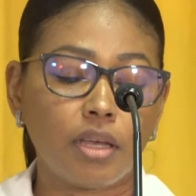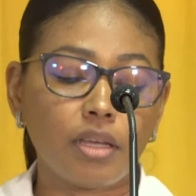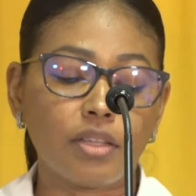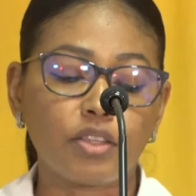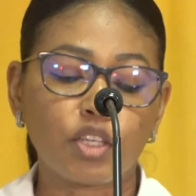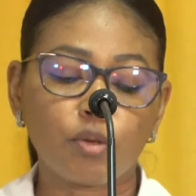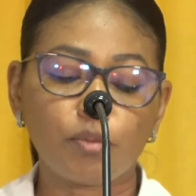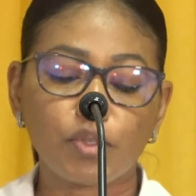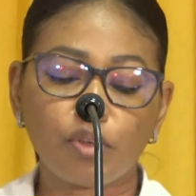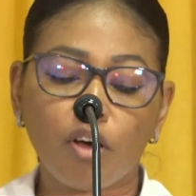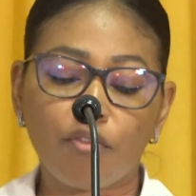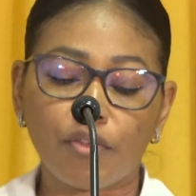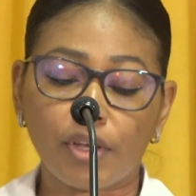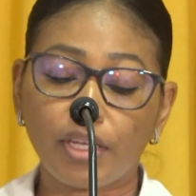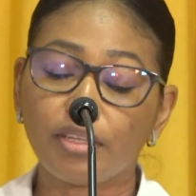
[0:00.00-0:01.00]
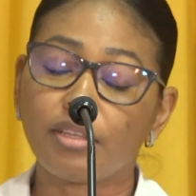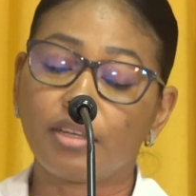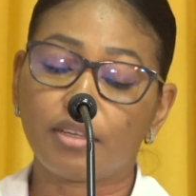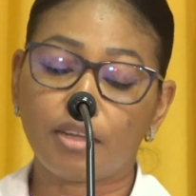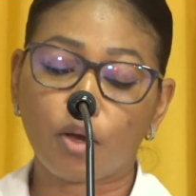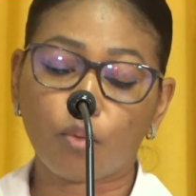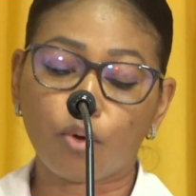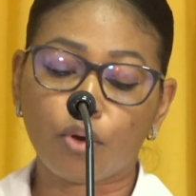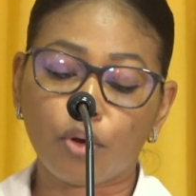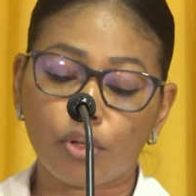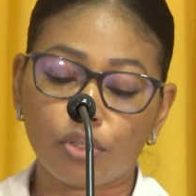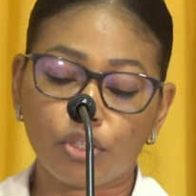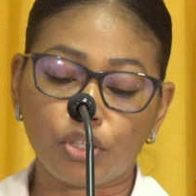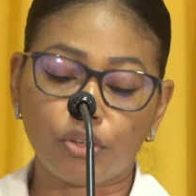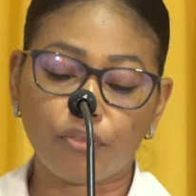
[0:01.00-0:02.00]
In terms of inland
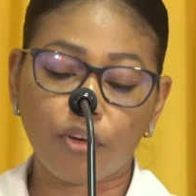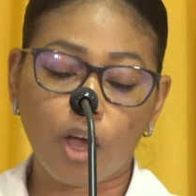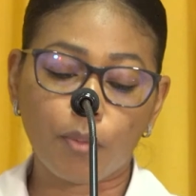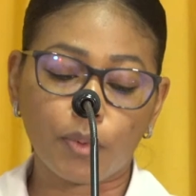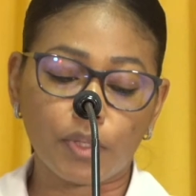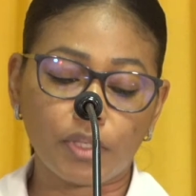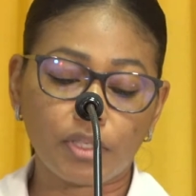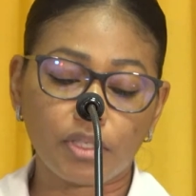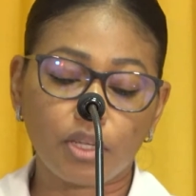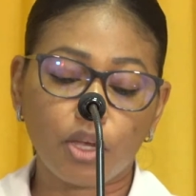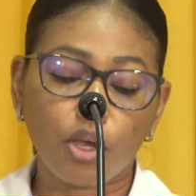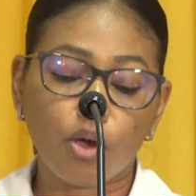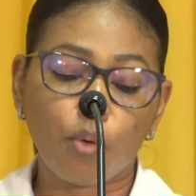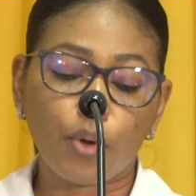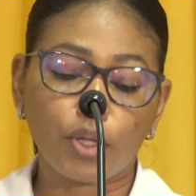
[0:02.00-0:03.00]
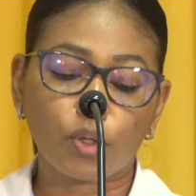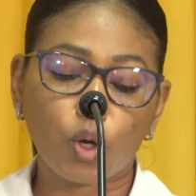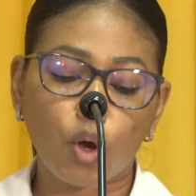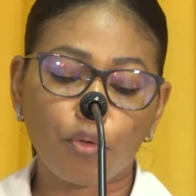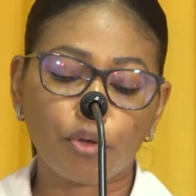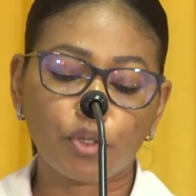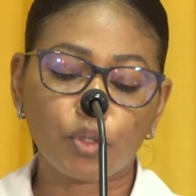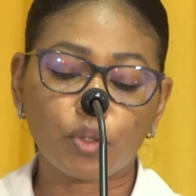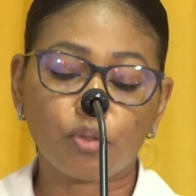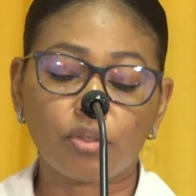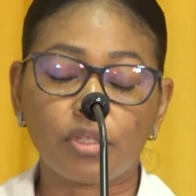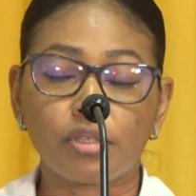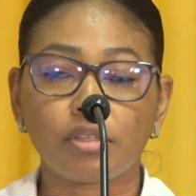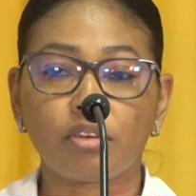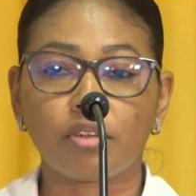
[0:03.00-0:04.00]
aquaculture farmers, we encourage you to
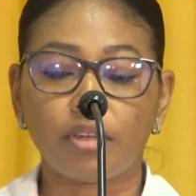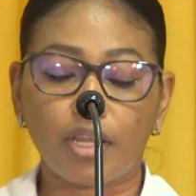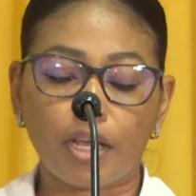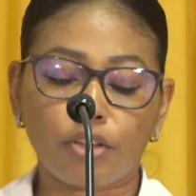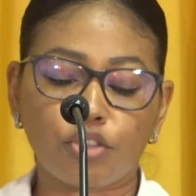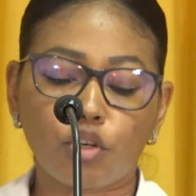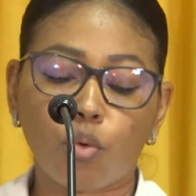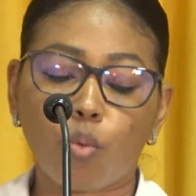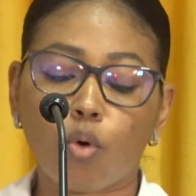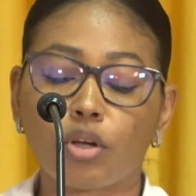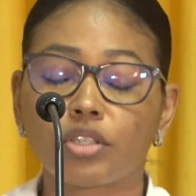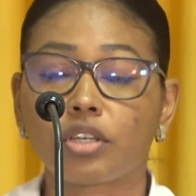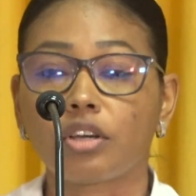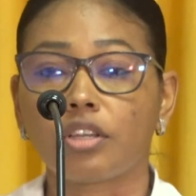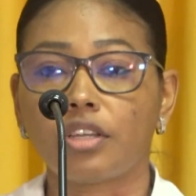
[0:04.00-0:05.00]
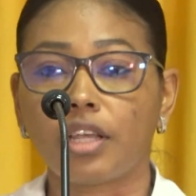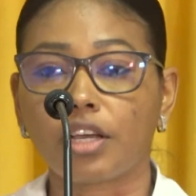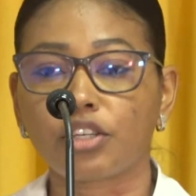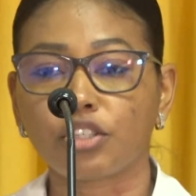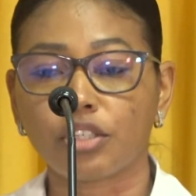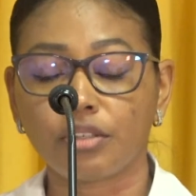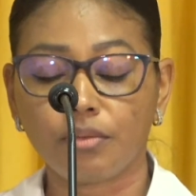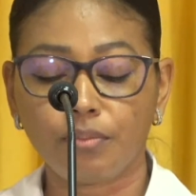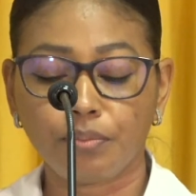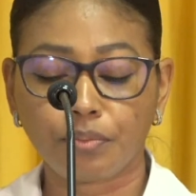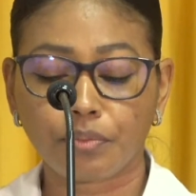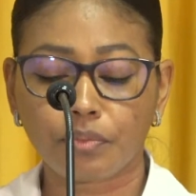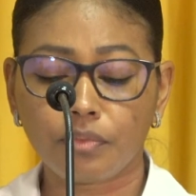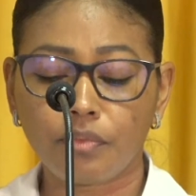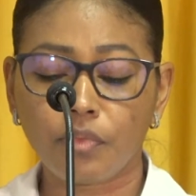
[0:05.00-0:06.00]
disconnect your water connection
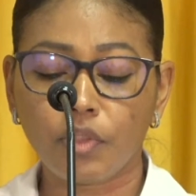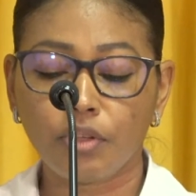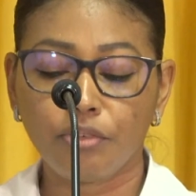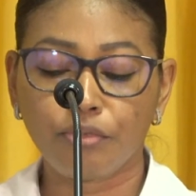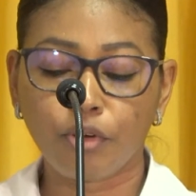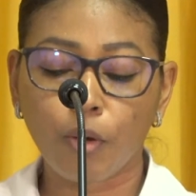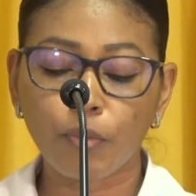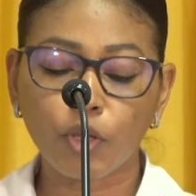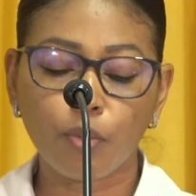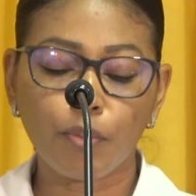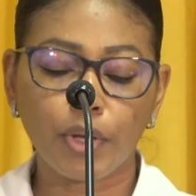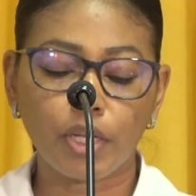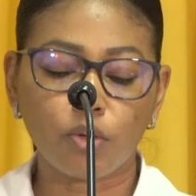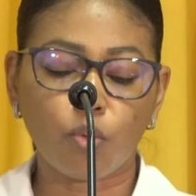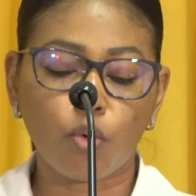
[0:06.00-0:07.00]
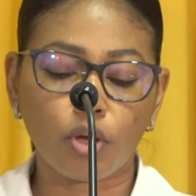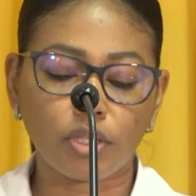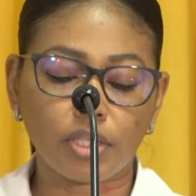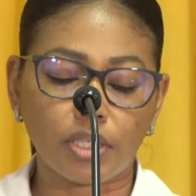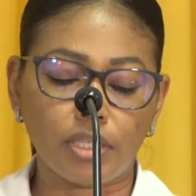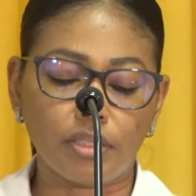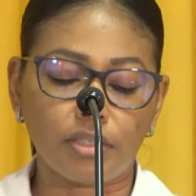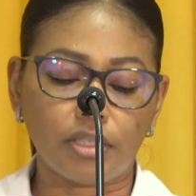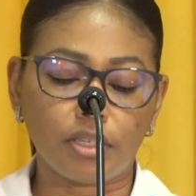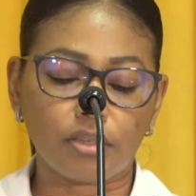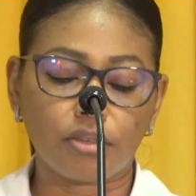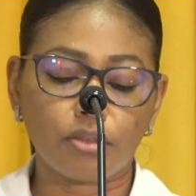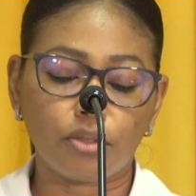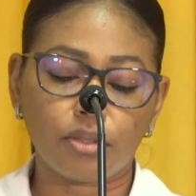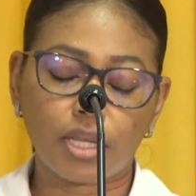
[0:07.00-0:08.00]
from the main water
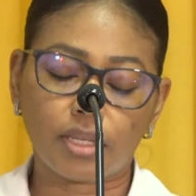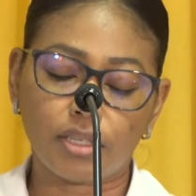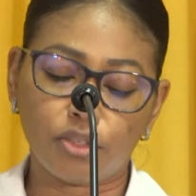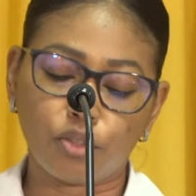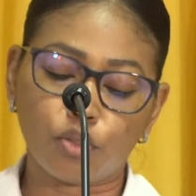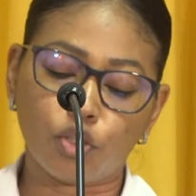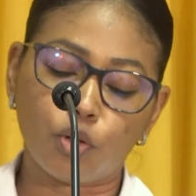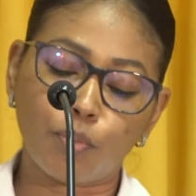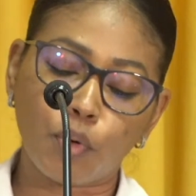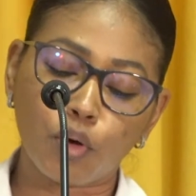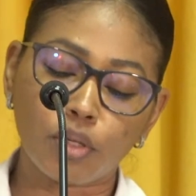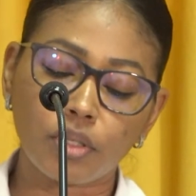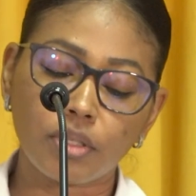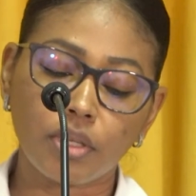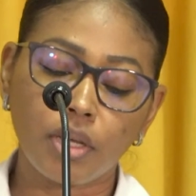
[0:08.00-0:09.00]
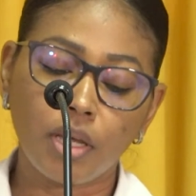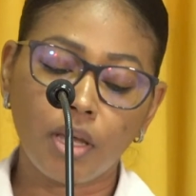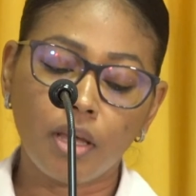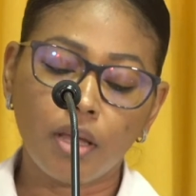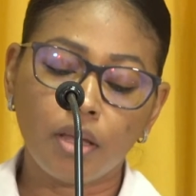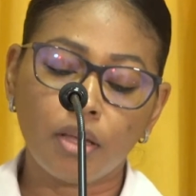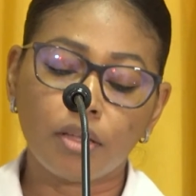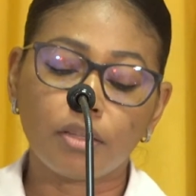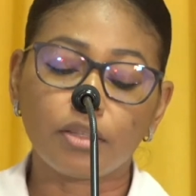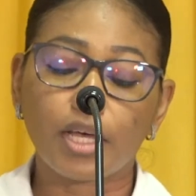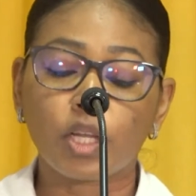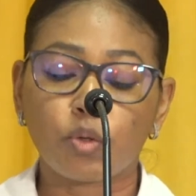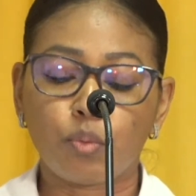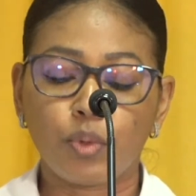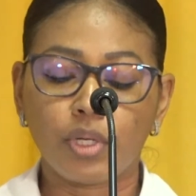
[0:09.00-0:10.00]
intake that leads to your pond.
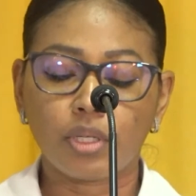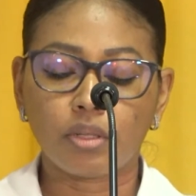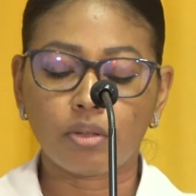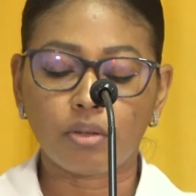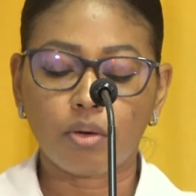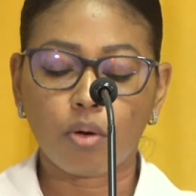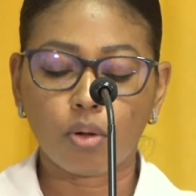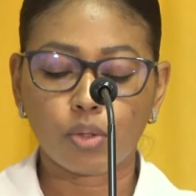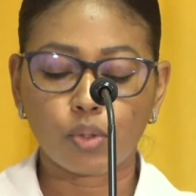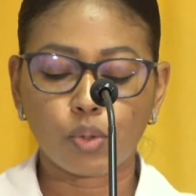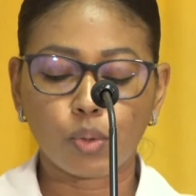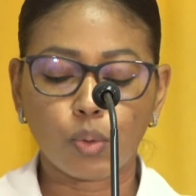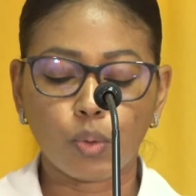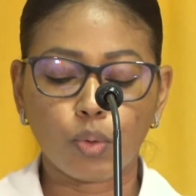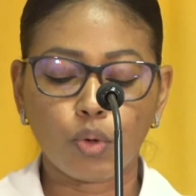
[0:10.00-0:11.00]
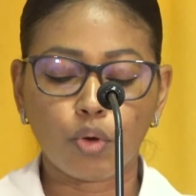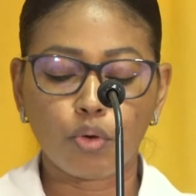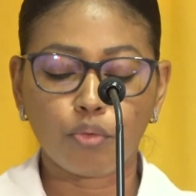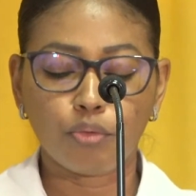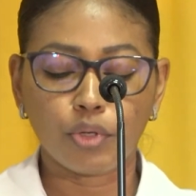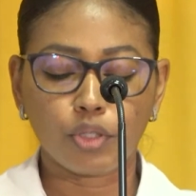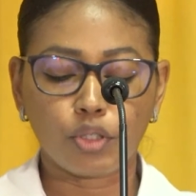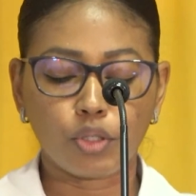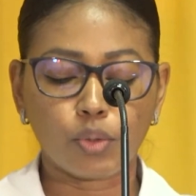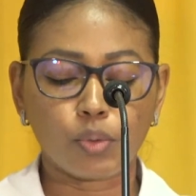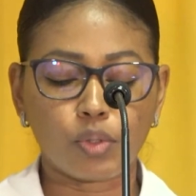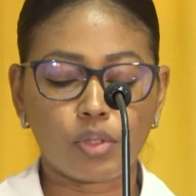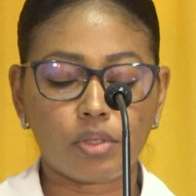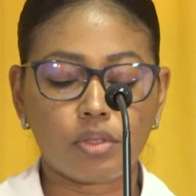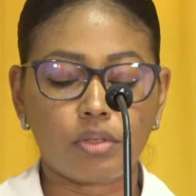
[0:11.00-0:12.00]
That will also
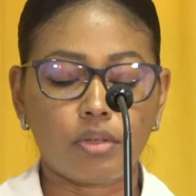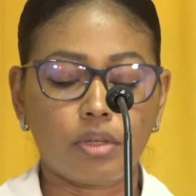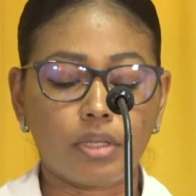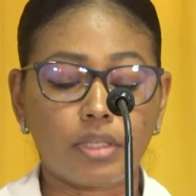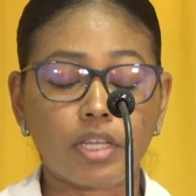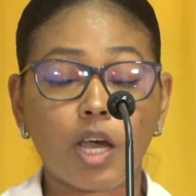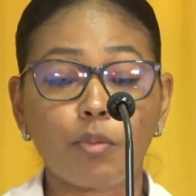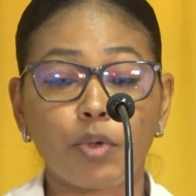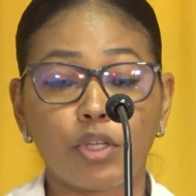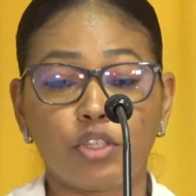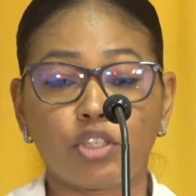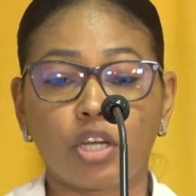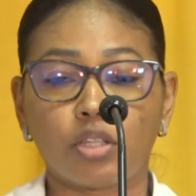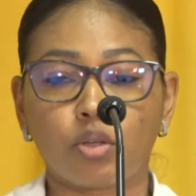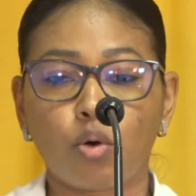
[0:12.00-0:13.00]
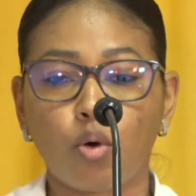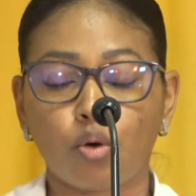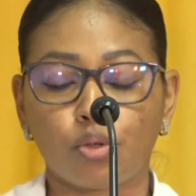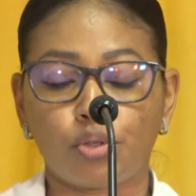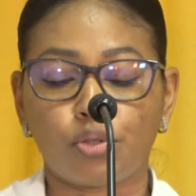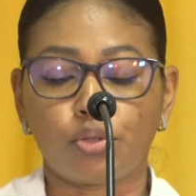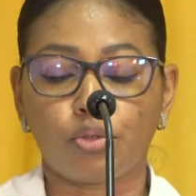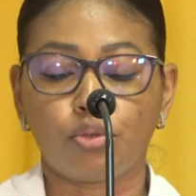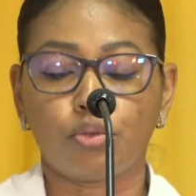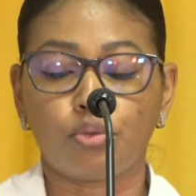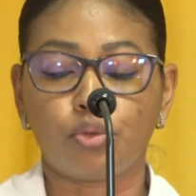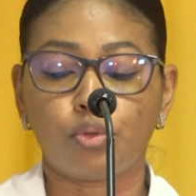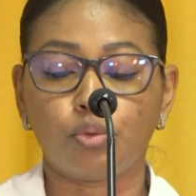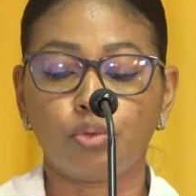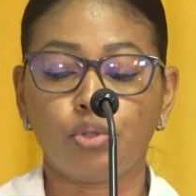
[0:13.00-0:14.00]
reduce damage and cost
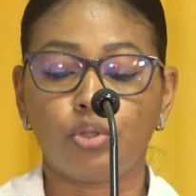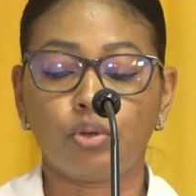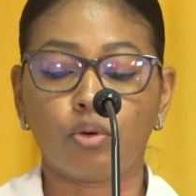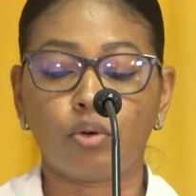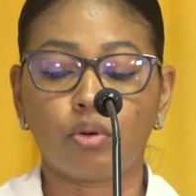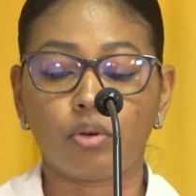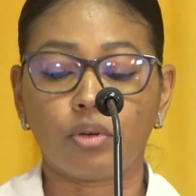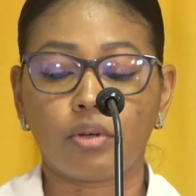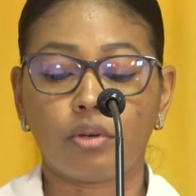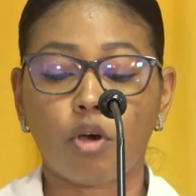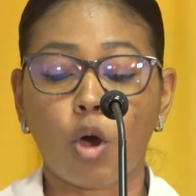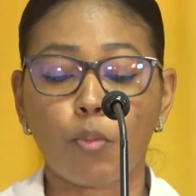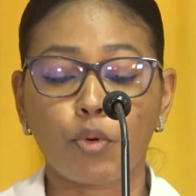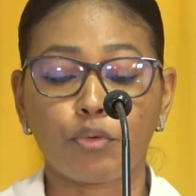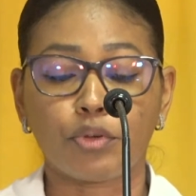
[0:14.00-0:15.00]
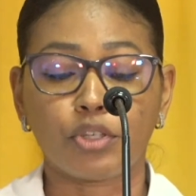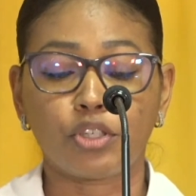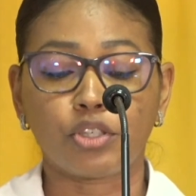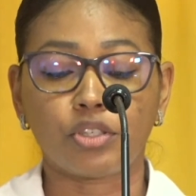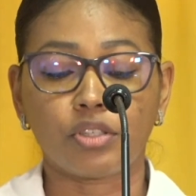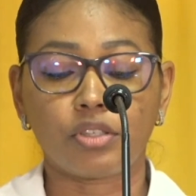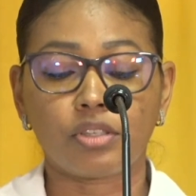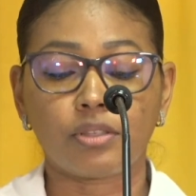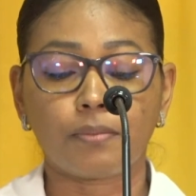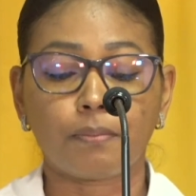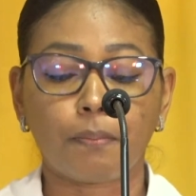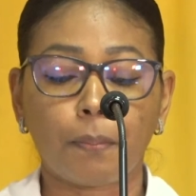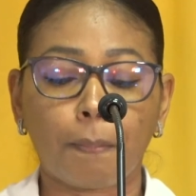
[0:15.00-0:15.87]
to your operations.